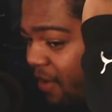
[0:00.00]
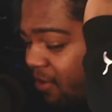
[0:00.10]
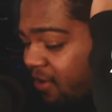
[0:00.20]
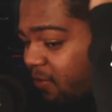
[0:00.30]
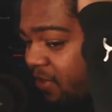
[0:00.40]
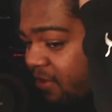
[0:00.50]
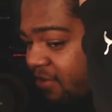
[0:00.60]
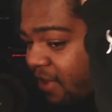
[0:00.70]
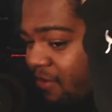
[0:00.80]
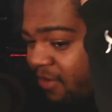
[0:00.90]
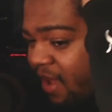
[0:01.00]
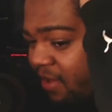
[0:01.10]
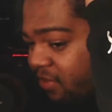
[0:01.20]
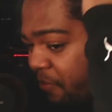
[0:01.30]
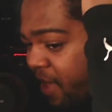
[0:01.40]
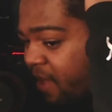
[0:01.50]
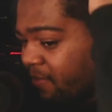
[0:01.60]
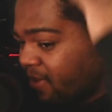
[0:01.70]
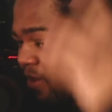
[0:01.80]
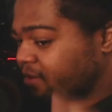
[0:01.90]
I want it to be this low without the man
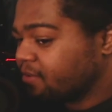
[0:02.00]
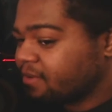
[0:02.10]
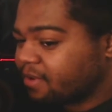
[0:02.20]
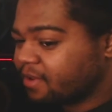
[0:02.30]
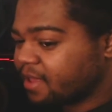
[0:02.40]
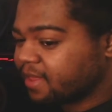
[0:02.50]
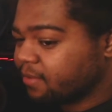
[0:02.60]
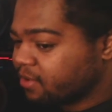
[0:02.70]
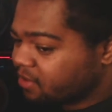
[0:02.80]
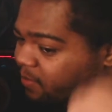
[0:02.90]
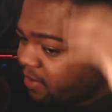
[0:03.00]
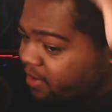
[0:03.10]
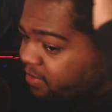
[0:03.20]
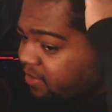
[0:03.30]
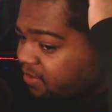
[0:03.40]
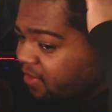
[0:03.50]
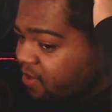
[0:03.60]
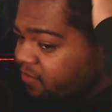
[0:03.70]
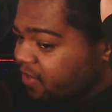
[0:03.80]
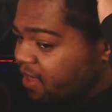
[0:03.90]
bun. I think I want it to be around this
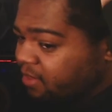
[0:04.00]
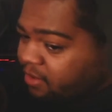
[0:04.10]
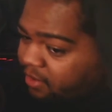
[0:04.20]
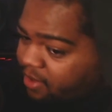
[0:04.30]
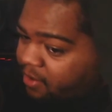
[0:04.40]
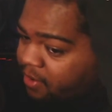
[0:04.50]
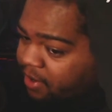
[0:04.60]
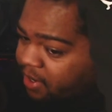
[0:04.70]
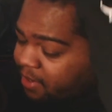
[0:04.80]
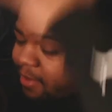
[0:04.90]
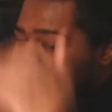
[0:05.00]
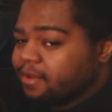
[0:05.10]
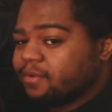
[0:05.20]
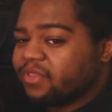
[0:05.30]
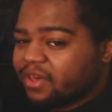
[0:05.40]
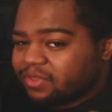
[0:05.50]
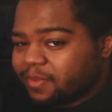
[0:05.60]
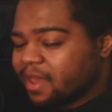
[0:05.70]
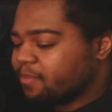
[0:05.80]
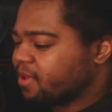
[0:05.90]
low, if not a little lower, without the
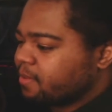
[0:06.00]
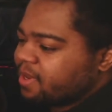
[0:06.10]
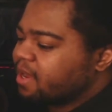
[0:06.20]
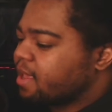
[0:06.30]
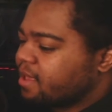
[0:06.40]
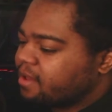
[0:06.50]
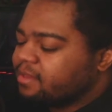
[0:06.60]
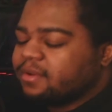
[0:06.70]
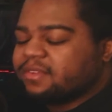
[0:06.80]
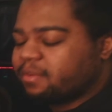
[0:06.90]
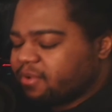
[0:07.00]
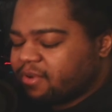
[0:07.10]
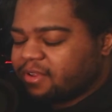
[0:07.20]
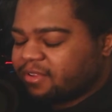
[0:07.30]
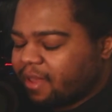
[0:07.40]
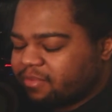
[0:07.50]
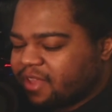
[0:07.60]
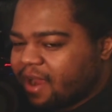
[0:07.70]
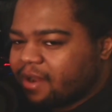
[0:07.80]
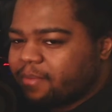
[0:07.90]
man bun. I mean, the only reason I'm doing it is I'm
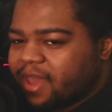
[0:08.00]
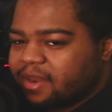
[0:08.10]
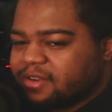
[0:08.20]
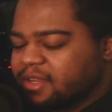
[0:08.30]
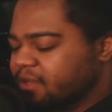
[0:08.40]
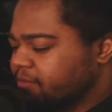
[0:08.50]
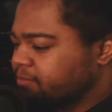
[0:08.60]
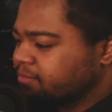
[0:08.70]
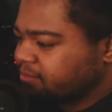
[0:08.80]
tired of managing it.